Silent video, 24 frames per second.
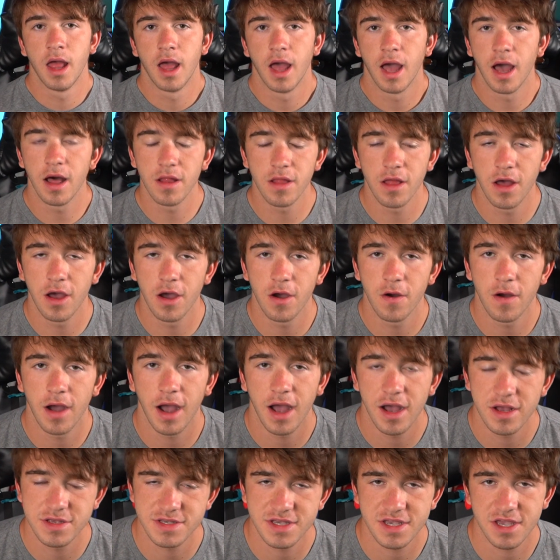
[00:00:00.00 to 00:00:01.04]
Hello,
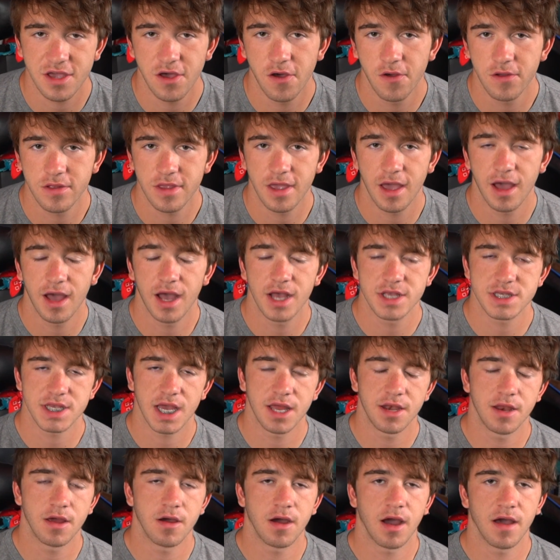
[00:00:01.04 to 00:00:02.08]
how's it going, guys?
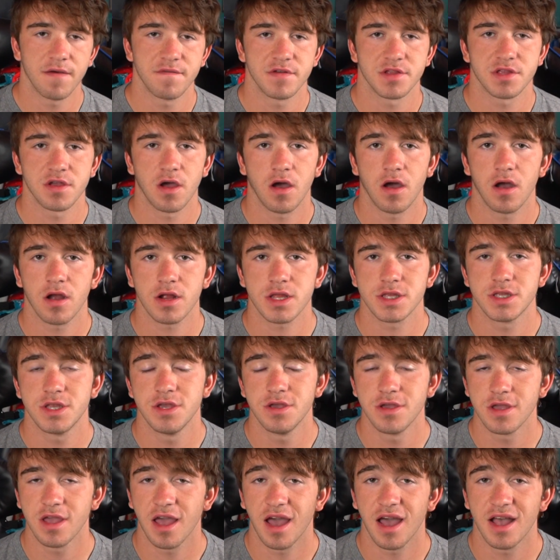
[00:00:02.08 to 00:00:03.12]
I know I haven't talked
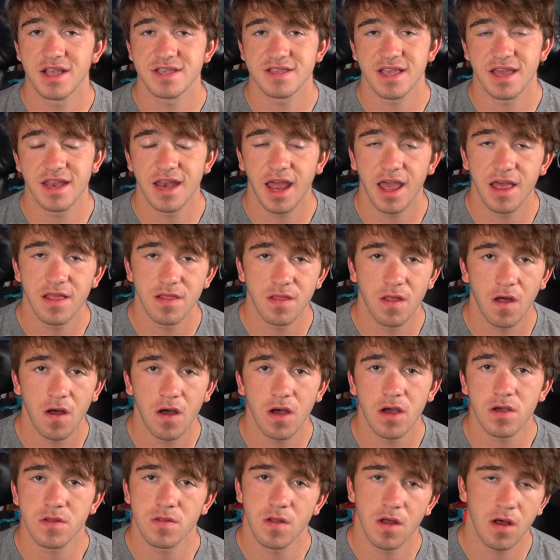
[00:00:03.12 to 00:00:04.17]
to you guys in a
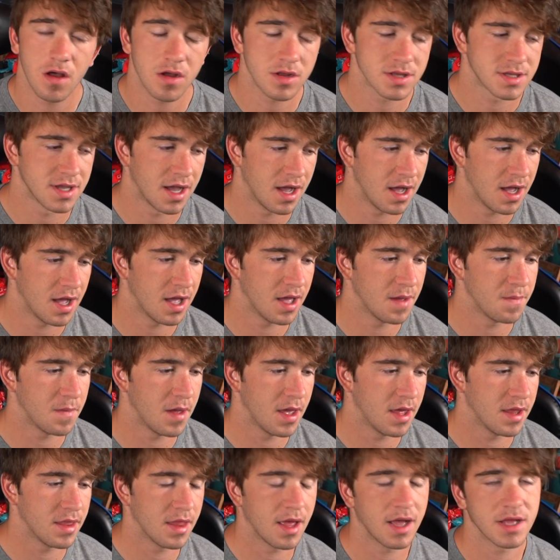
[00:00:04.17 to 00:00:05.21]
long, long time,
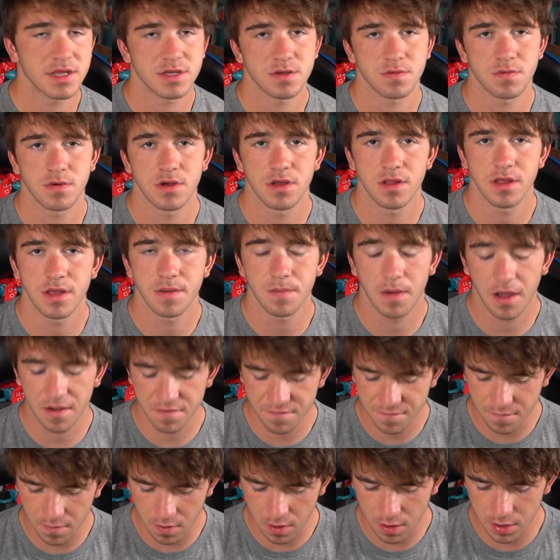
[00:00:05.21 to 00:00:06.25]
and that's really my
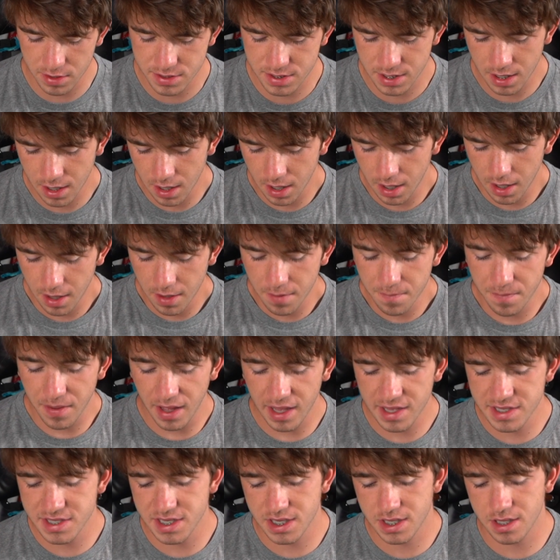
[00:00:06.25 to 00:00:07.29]
fault.
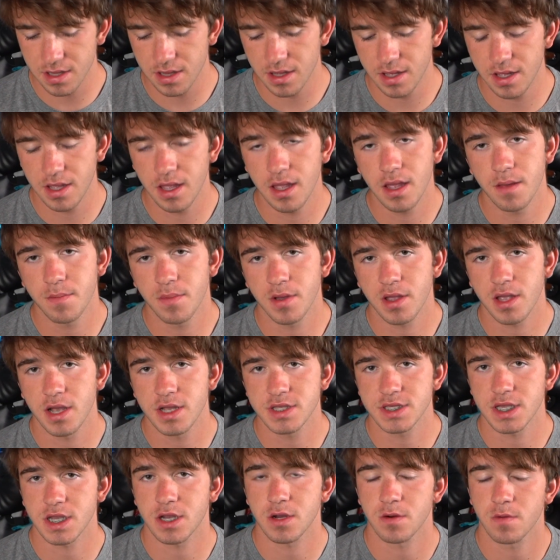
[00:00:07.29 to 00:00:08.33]
Basically,
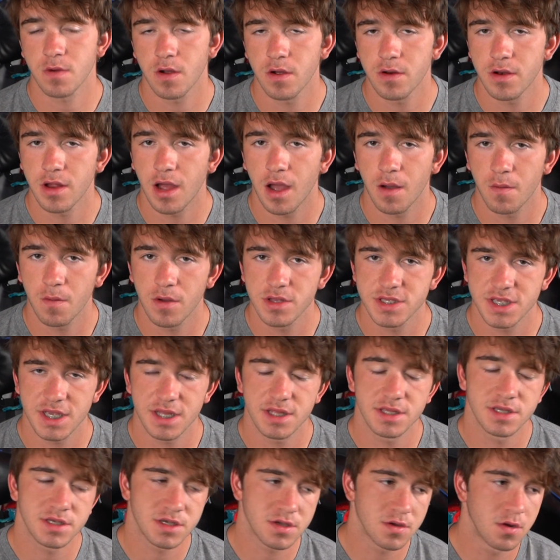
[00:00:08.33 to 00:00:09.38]
because of Corona, I
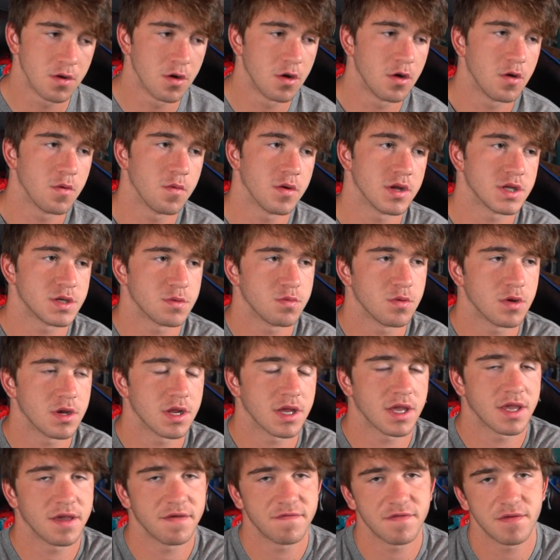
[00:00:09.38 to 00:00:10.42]
wasn't in school, which would
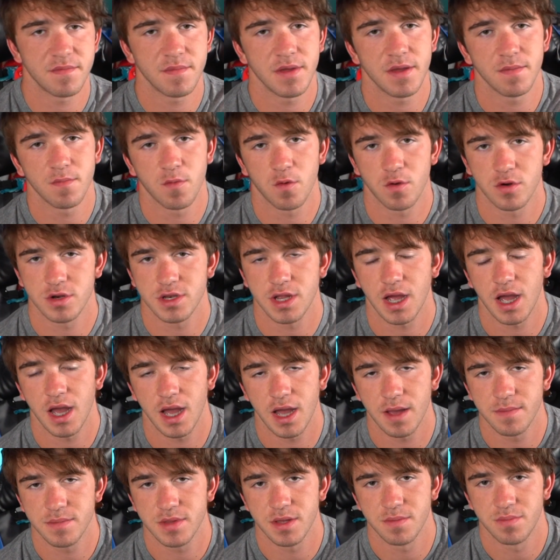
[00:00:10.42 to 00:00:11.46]
have given me more
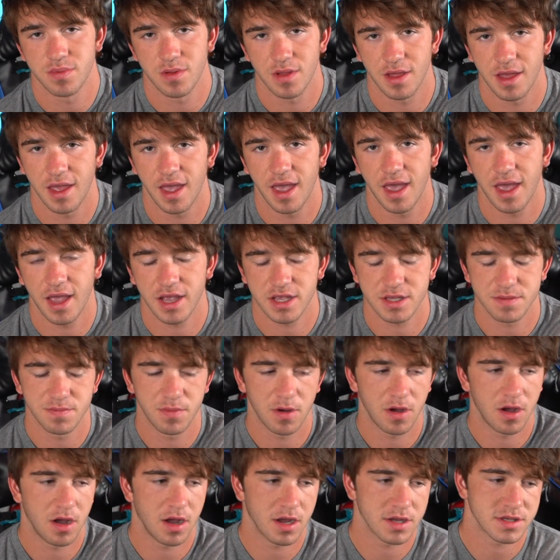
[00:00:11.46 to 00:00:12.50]
time to play
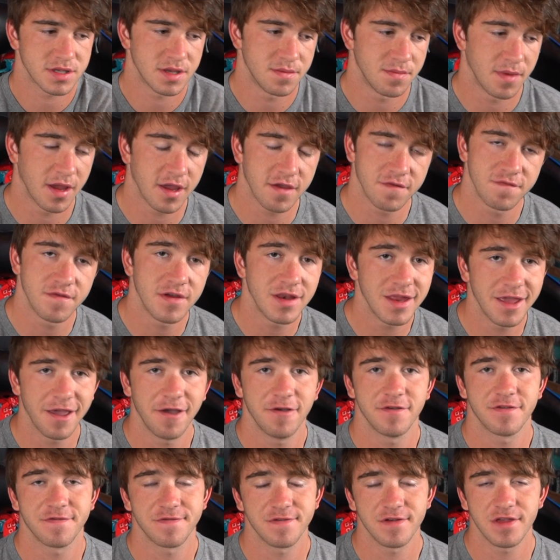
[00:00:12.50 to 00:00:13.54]
Xbox and make
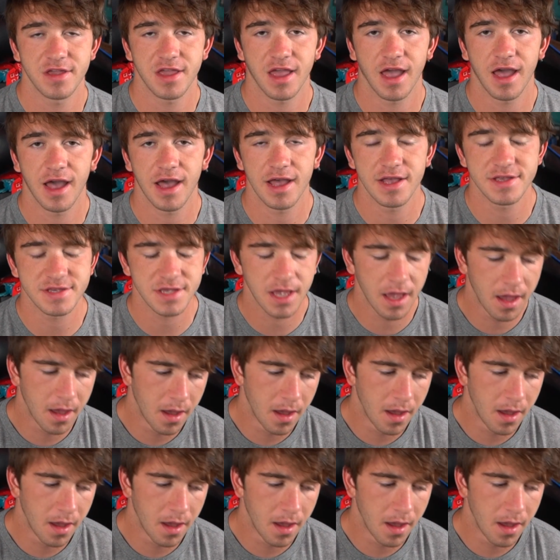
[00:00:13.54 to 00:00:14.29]
videos for you guys.